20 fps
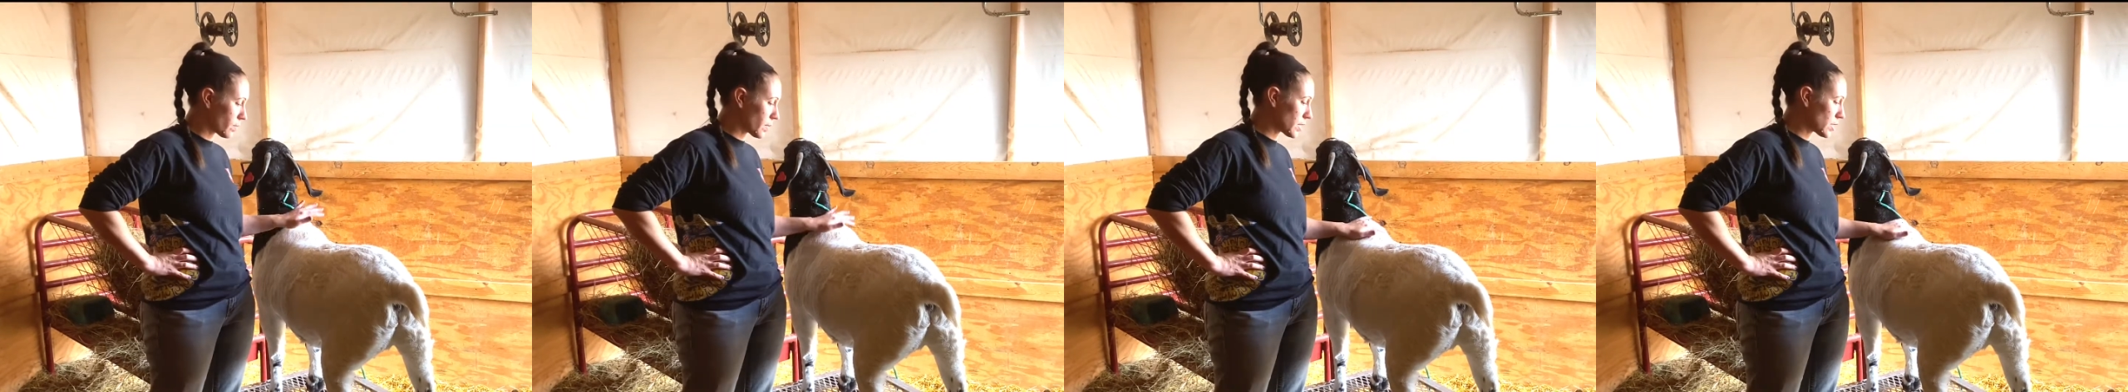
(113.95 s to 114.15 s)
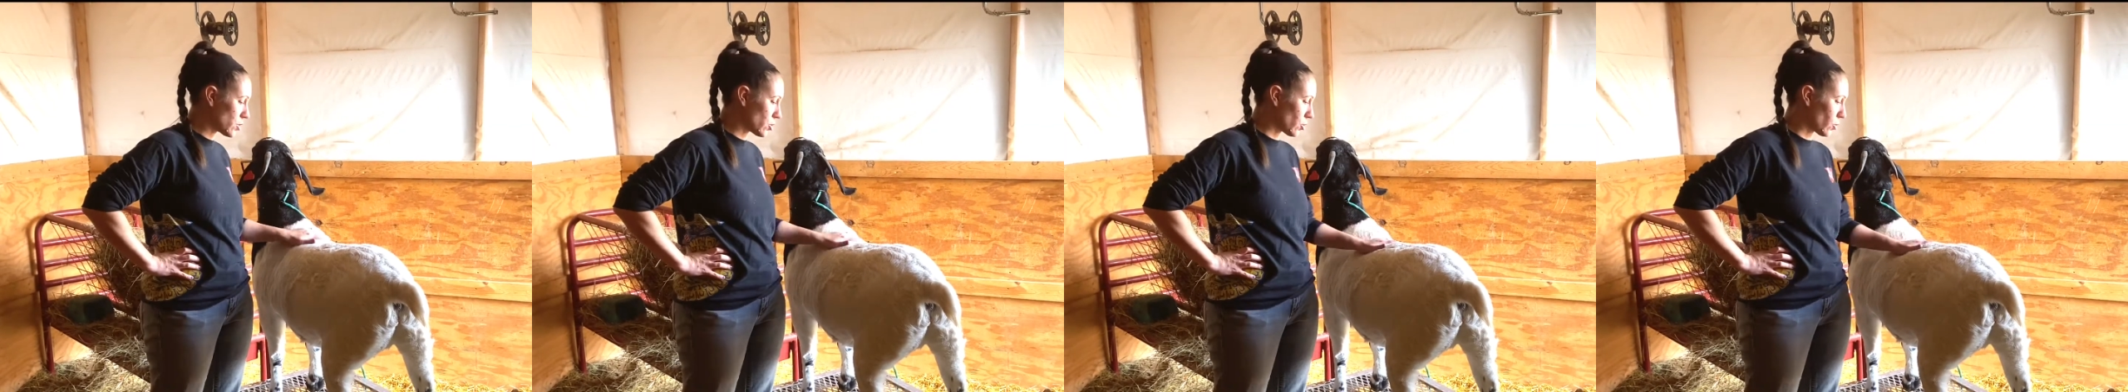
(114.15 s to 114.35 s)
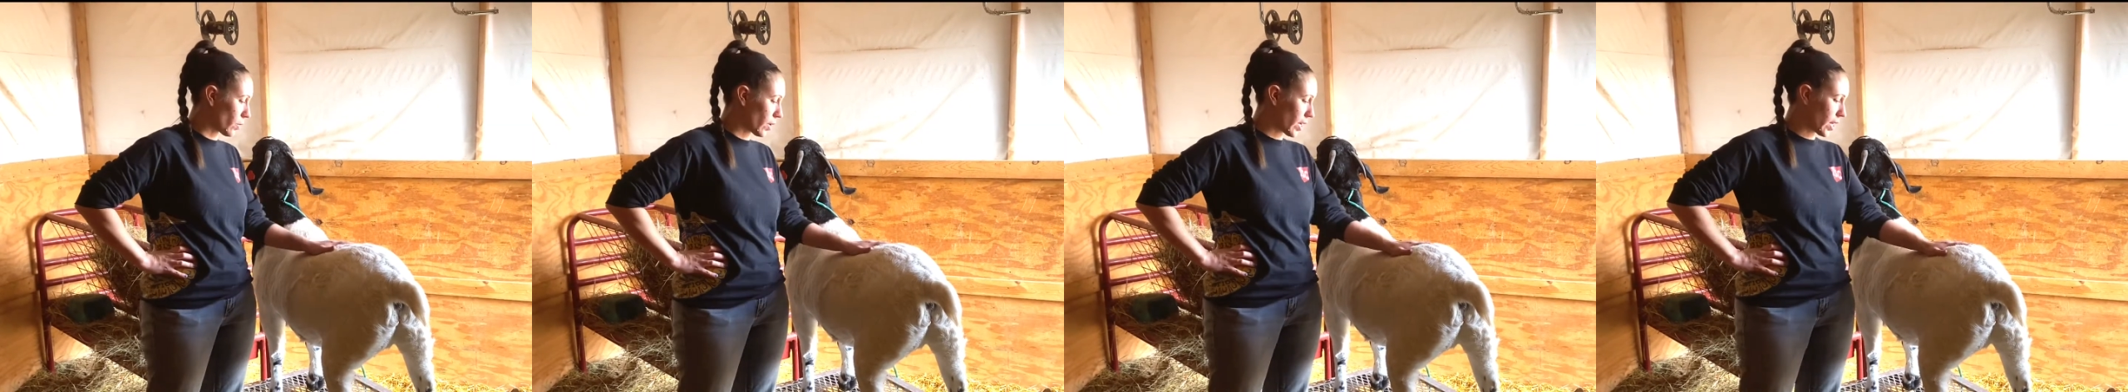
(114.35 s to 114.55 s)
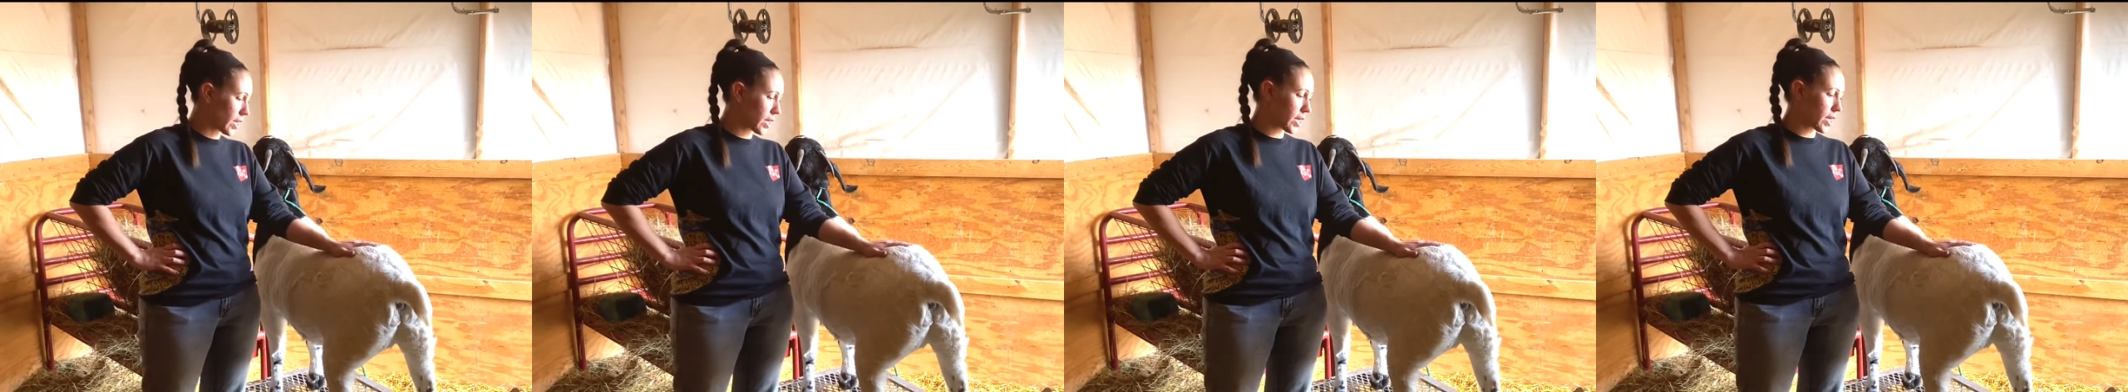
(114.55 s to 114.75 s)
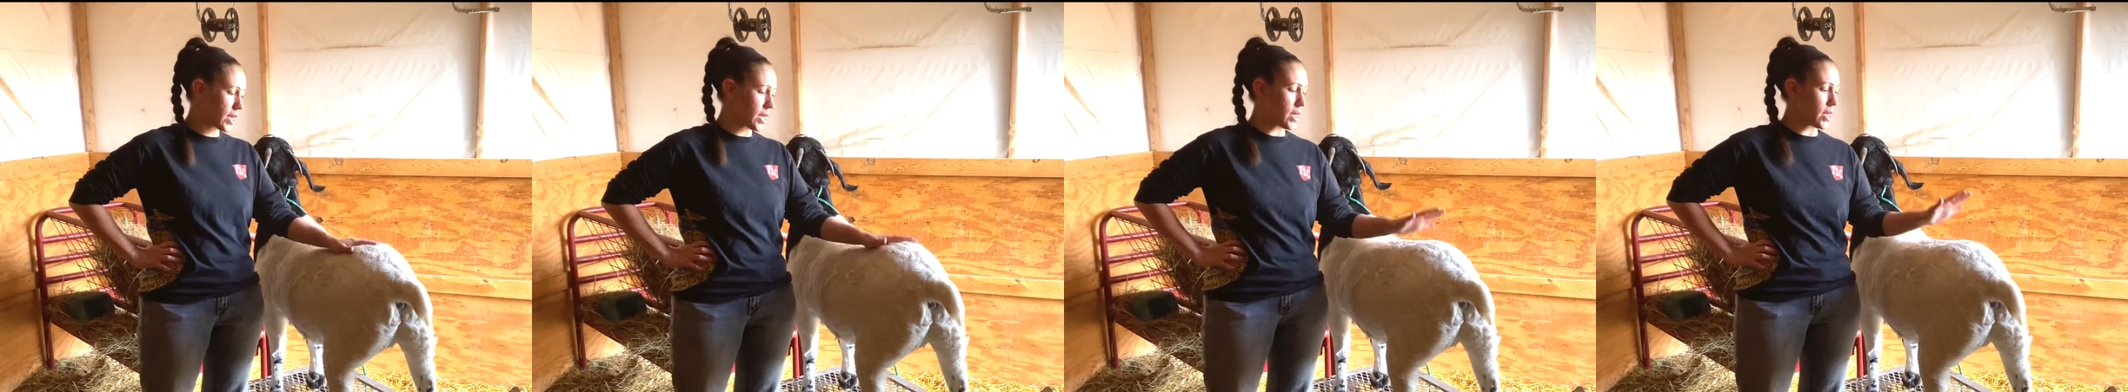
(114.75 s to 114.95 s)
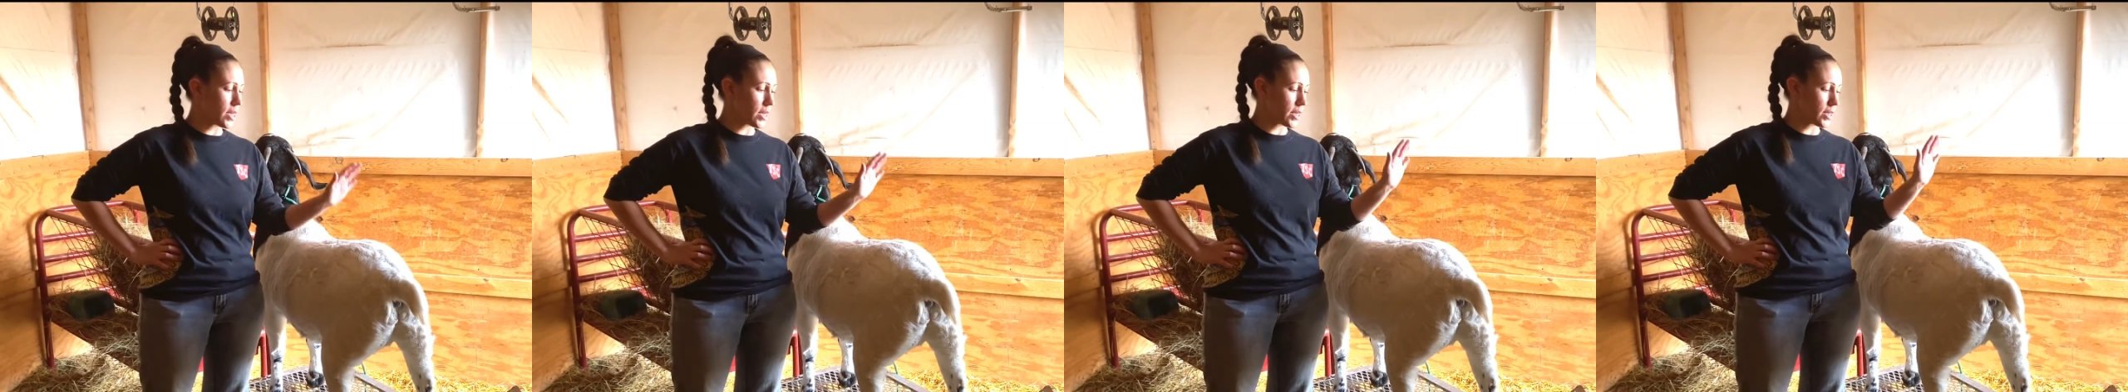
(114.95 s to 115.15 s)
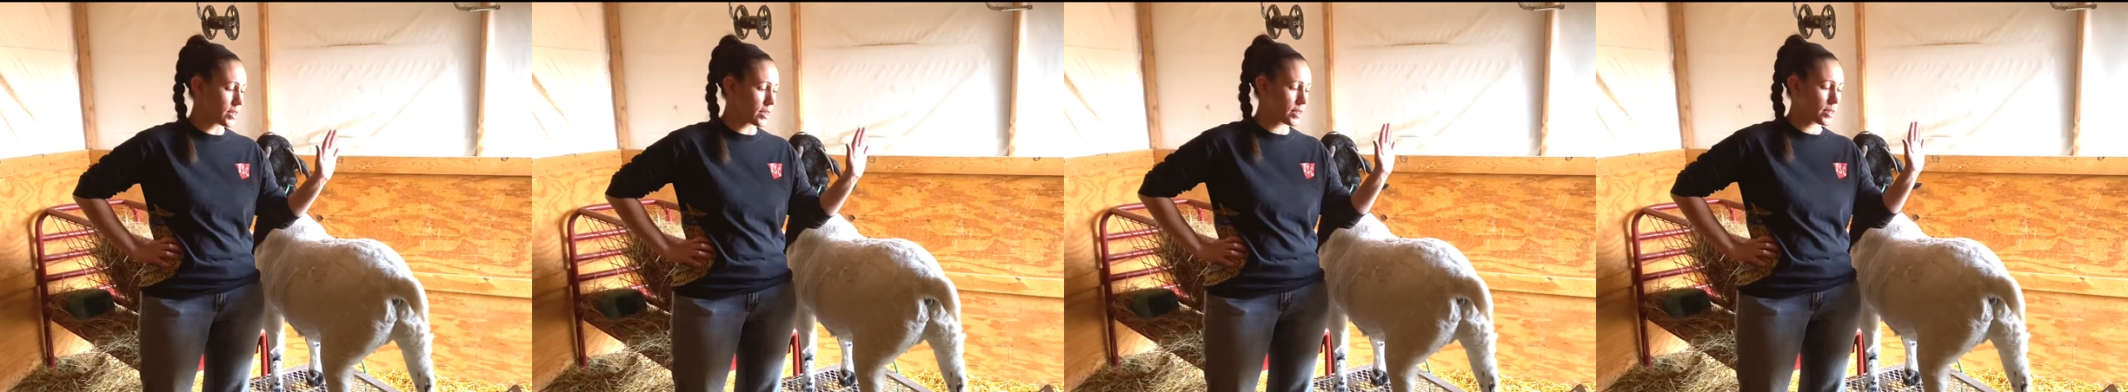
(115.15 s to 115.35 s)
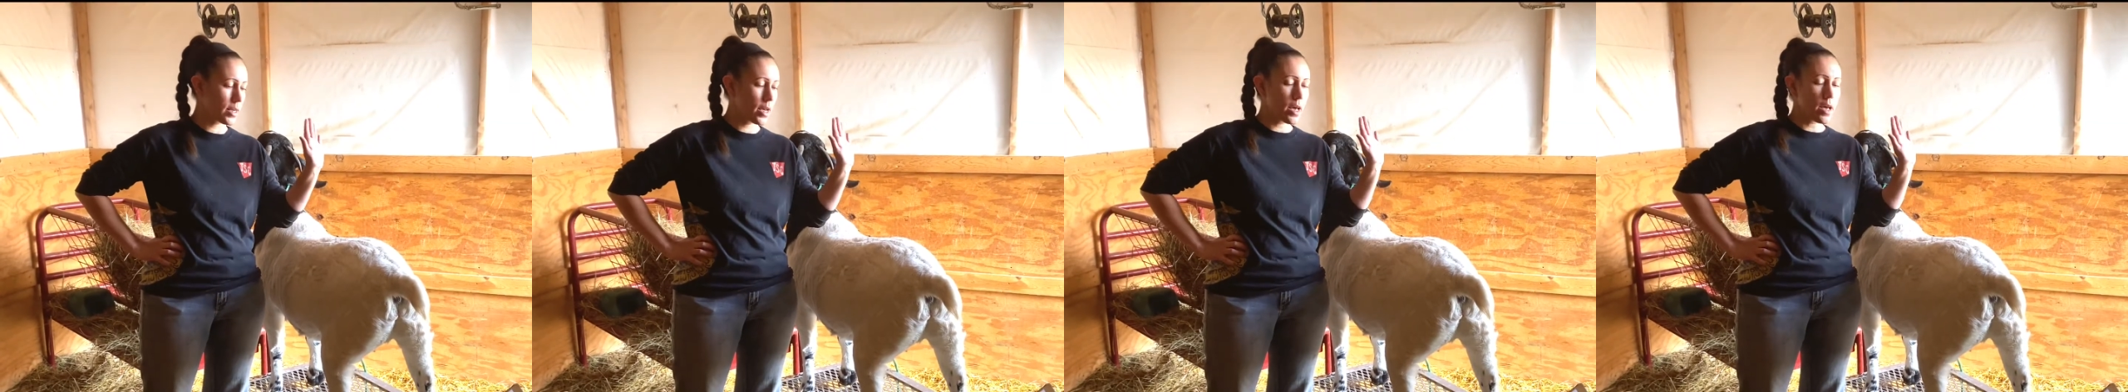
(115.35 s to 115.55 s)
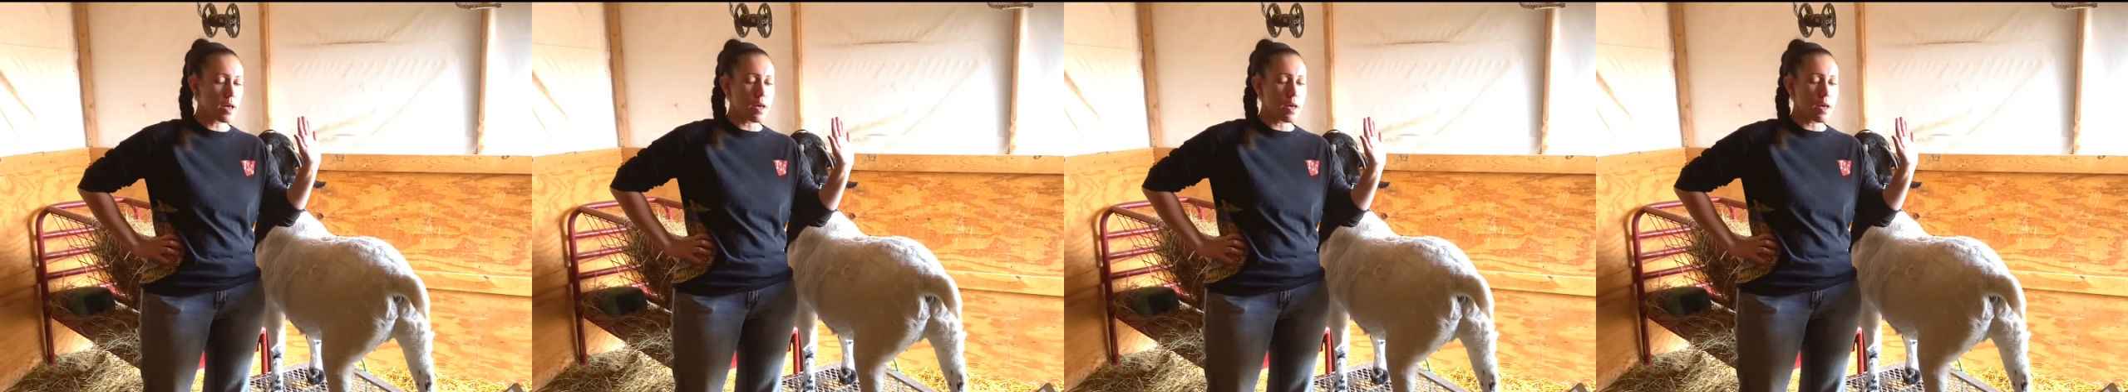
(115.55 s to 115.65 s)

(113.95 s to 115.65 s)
be doing is